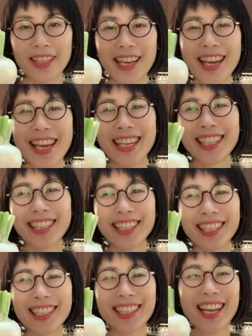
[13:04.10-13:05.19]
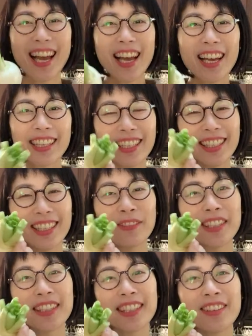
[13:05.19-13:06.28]
in English. This
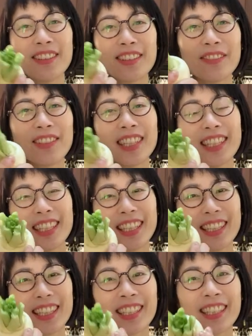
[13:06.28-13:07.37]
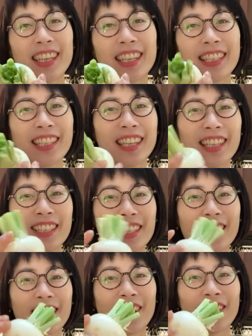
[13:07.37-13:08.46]
was the only one in English I didn't
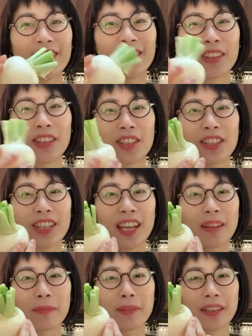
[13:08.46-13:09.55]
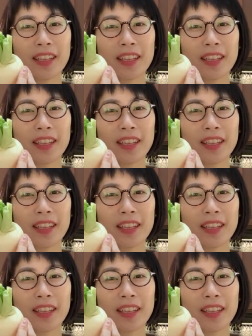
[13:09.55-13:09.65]
actually know, turnip.